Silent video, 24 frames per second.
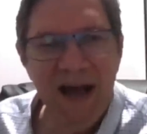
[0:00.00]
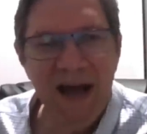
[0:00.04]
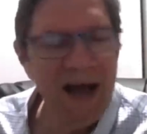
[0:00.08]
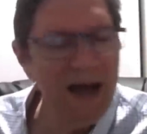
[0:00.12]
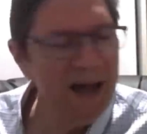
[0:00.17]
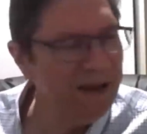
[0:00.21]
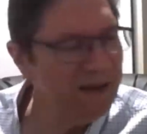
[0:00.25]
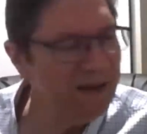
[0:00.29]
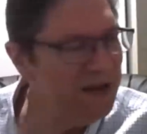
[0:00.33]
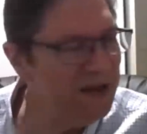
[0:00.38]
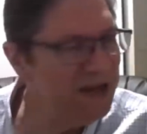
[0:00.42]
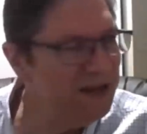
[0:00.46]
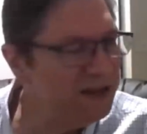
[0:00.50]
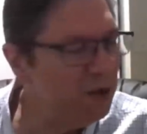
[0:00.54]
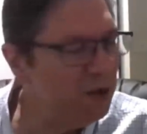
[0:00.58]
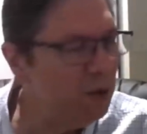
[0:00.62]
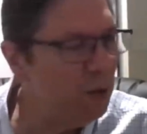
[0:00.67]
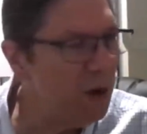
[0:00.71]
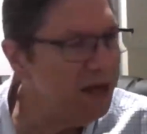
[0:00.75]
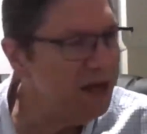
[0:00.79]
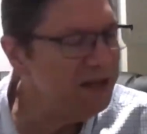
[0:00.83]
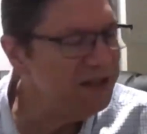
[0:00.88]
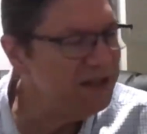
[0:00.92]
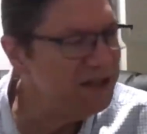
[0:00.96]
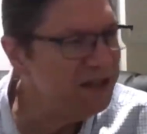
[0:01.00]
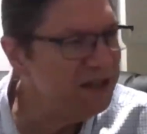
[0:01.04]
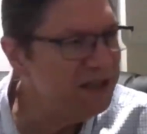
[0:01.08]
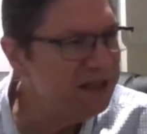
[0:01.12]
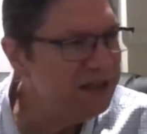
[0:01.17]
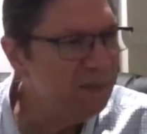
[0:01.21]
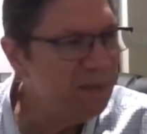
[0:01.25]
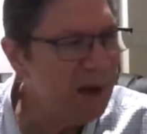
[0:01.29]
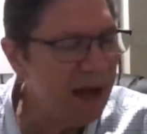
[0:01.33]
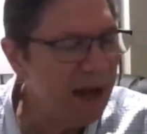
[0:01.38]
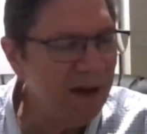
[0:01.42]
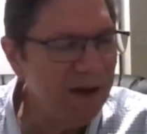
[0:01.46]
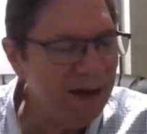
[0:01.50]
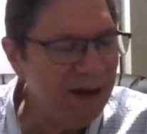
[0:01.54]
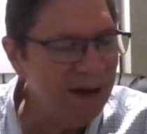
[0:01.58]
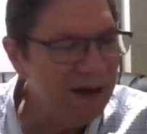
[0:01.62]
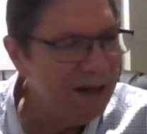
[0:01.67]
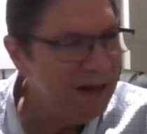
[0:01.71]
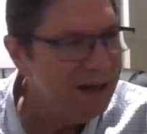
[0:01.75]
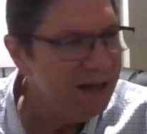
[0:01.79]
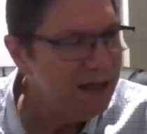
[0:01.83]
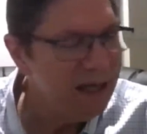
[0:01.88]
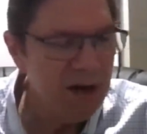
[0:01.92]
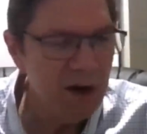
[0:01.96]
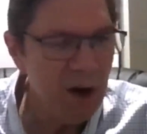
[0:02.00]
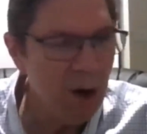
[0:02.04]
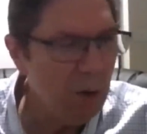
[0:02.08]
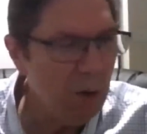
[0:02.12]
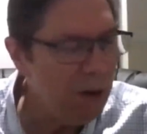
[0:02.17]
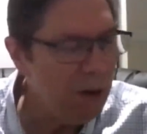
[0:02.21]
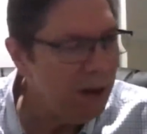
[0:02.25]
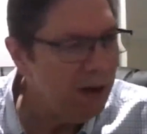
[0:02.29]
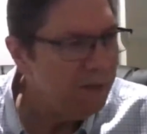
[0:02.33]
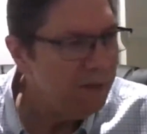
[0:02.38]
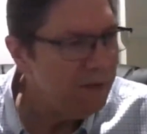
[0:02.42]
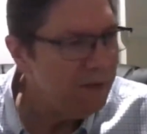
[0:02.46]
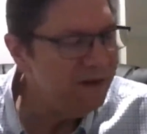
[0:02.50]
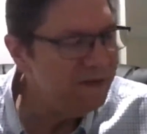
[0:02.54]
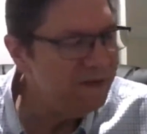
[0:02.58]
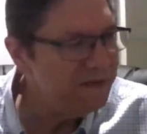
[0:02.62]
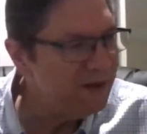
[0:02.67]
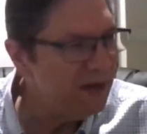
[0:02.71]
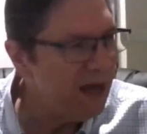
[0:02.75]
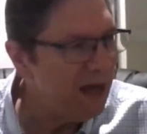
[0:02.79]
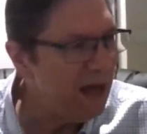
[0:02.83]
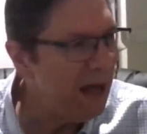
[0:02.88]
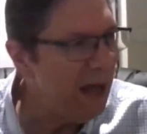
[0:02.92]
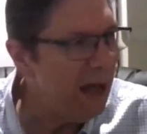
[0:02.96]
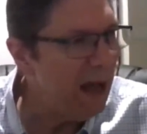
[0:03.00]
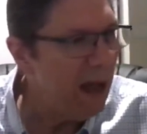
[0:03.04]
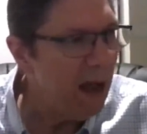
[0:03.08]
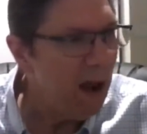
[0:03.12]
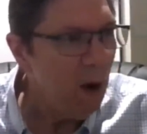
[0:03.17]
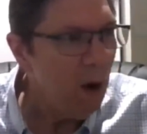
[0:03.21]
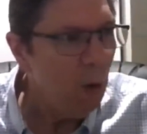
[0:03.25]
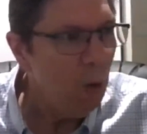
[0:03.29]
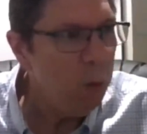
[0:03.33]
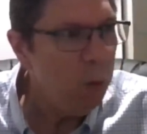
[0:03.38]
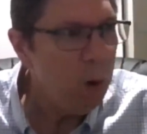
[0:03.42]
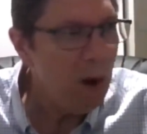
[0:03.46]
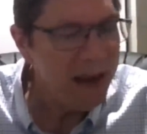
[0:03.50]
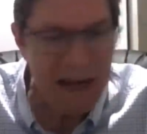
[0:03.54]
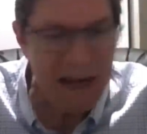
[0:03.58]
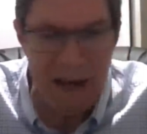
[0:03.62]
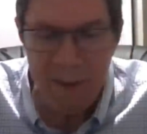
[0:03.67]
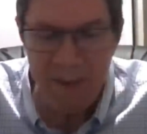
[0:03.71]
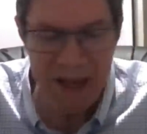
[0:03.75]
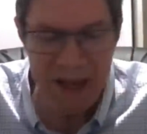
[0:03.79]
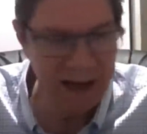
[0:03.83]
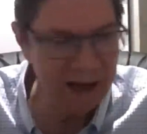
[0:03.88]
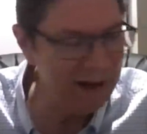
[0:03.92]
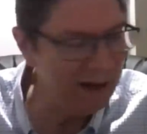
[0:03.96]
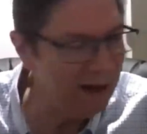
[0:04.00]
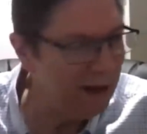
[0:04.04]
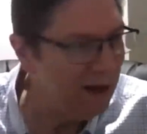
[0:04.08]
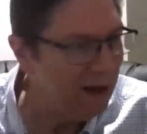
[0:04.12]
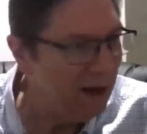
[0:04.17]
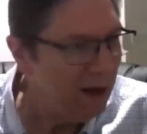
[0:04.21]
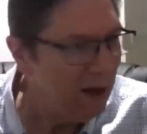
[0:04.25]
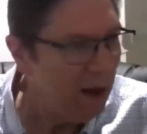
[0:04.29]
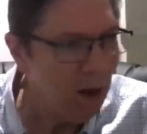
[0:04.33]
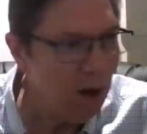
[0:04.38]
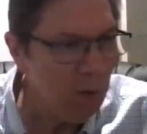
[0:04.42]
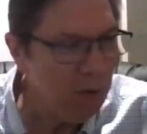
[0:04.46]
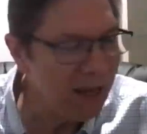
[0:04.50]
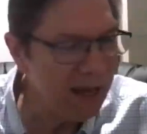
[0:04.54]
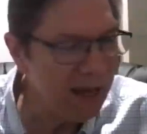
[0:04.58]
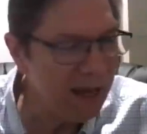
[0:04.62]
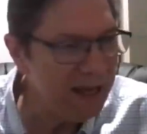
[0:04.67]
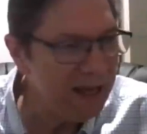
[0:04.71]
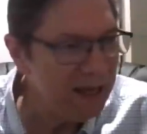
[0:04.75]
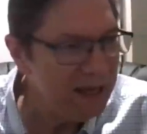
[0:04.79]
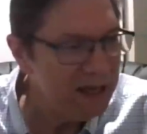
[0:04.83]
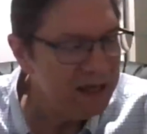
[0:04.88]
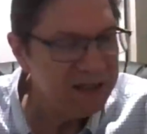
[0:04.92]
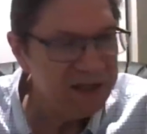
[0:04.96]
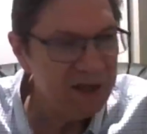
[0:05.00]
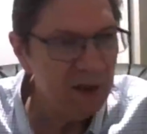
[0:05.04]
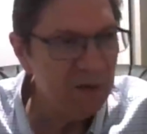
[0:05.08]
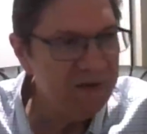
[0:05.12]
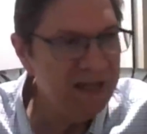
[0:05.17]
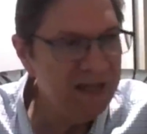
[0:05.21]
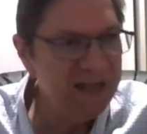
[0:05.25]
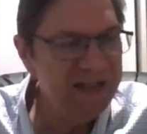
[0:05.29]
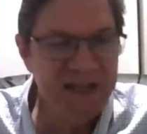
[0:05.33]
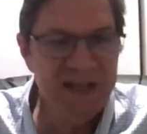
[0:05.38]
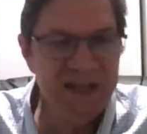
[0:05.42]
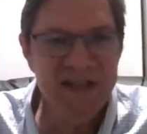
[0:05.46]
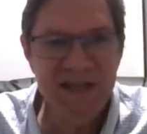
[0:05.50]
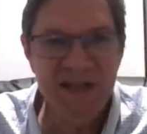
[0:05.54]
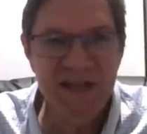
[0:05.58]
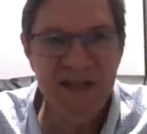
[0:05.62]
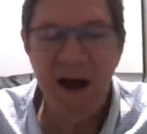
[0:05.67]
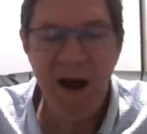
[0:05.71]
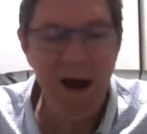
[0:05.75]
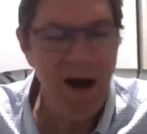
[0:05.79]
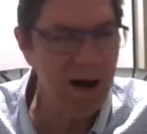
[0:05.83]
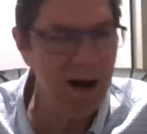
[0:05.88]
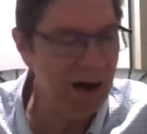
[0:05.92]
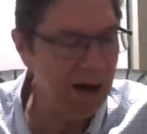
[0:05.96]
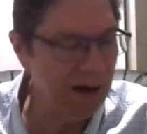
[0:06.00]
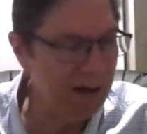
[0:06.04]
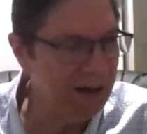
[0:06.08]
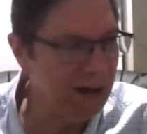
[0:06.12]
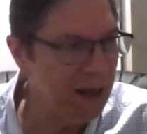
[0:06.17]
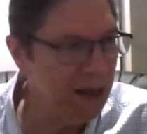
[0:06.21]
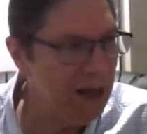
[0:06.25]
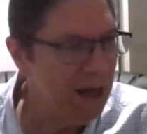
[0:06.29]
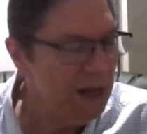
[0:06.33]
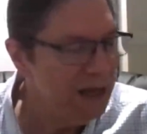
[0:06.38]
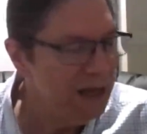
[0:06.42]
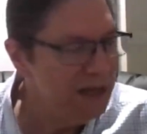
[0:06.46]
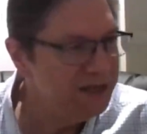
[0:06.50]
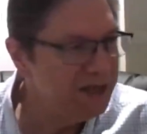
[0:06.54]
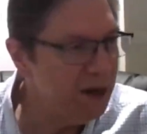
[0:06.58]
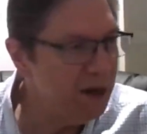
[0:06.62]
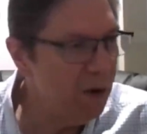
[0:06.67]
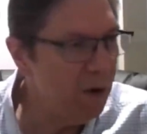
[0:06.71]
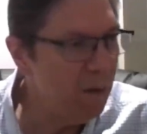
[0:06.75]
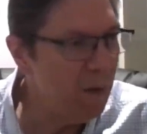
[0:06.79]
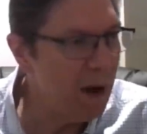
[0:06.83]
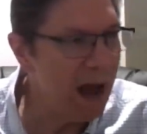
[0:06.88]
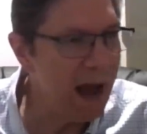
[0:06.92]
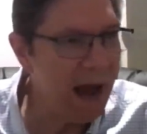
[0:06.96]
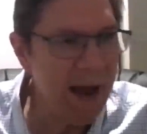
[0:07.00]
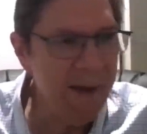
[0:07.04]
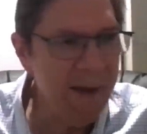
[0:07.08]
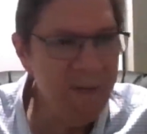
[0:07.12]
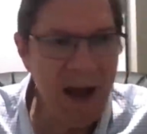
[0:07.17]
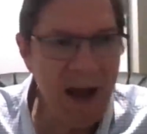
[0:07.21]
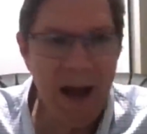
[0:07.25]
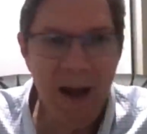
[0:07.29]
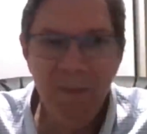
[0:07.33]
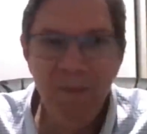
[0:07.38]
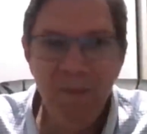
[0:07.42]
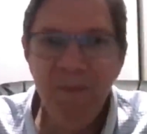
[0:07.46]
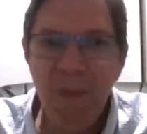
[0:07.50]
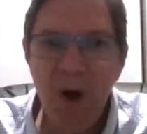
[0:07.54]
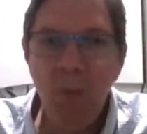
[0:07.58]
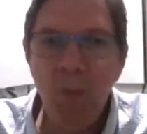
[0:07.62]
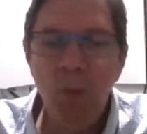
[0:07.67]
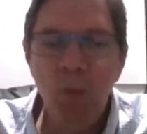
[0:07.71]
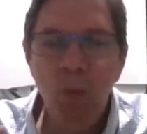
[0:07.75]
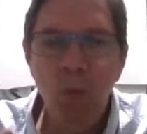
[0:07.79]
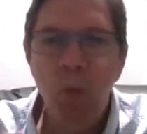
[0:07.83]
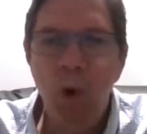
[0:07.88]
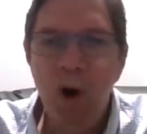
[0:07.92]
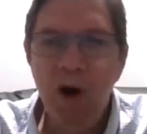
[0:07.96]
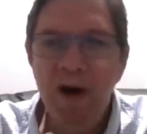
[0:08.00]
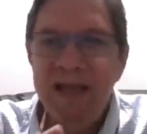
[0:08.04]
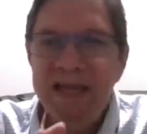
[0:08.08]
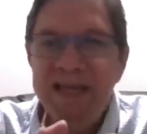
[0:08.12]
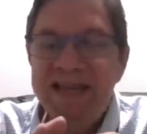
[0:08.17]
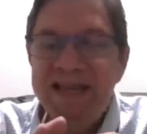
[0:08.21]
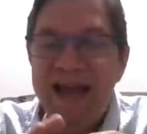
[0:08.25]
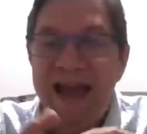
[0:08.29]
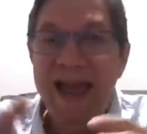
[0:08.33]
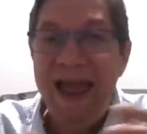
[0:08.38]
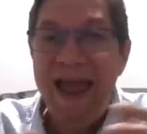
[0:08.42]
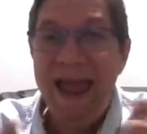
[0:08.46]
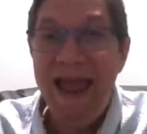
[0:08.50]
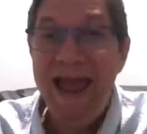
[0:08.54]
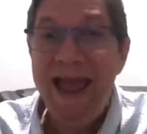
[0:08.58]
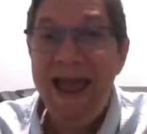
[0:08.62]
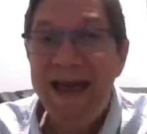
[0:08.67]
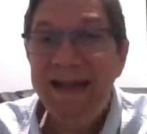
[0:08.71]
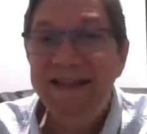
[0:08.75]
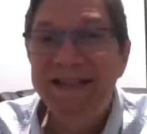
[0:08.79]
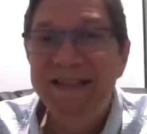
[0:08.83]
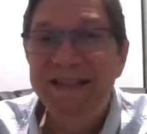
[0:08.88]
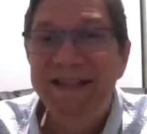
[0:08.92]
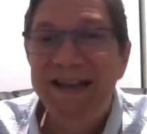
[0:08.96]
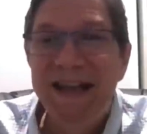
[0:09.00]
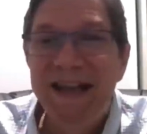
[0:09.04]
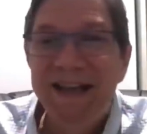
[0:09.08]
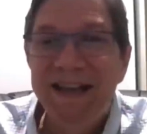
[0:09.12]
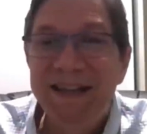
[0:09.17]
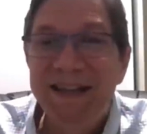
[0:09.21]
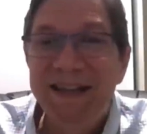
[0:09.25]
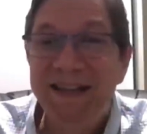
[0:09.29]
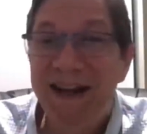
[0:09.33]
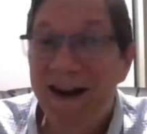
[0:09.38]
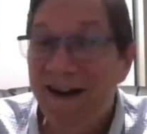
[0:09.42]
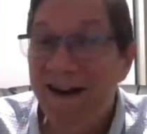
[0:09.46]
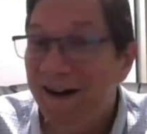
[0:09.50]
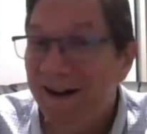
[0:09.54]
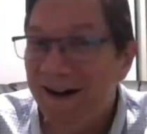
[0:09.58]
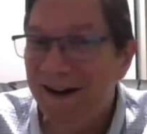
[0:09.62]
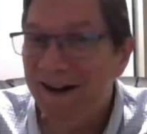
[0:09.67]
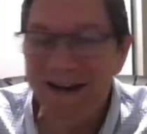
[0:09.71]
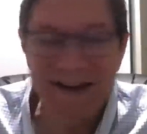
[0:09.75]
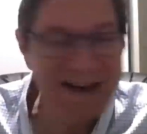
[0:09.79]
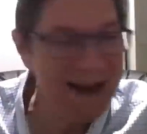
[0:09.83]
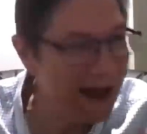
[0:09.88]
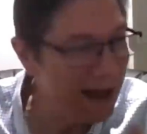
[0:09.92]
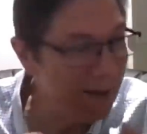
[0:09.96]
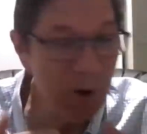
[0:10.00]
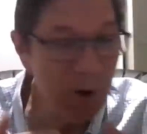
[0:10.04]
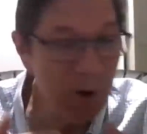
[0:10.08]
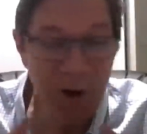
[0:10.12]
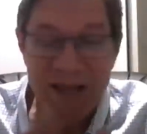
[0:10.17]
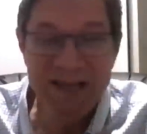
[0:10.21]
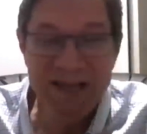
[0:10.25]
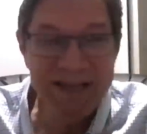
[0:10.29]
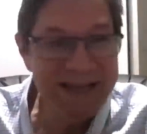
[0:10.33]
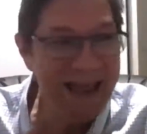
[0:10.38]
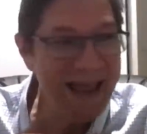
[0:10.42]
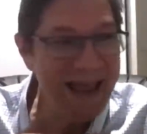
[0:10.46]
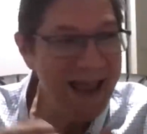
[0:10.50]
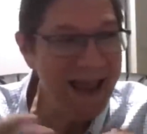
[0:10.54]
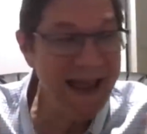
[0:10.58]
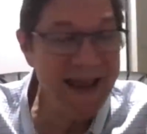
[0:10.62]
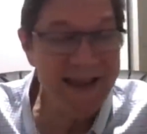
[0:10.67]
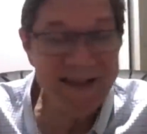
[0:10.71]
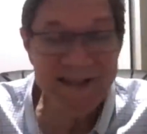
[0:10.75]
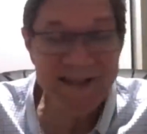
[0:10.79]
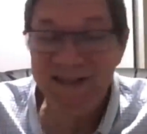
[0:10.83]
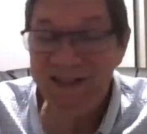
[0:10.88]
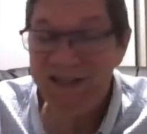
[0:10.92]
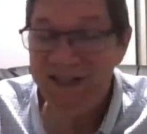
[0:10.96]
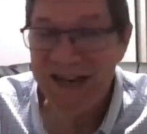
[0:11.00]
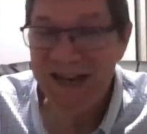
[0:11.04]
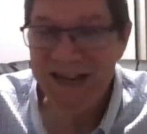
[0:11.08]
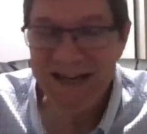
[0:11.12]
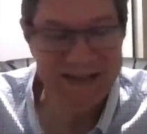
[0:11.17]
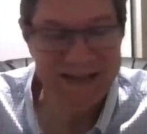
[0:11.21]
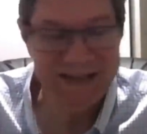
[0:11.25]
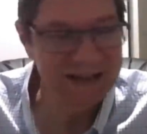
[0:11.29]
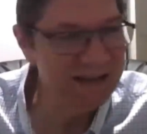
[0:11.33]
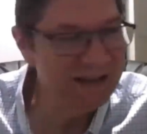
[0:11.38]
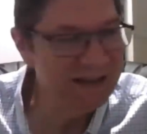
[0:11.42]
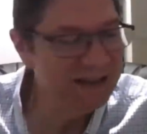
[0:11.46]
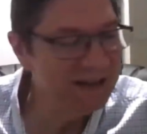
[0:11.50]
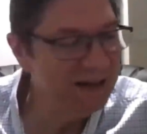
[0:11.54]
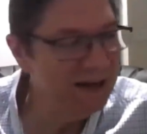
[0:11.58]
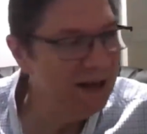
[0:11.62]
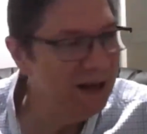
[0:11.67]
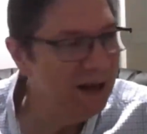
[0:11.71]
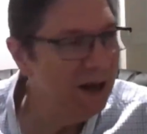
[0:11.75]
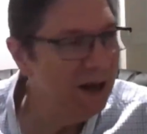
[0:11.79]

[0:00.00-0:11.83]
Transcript: uh, these questions about, you know, the, uh, wait a minute. Okay, so this is God. So I'm, I'm wanting to ask God, I'm wanting to ask Jesus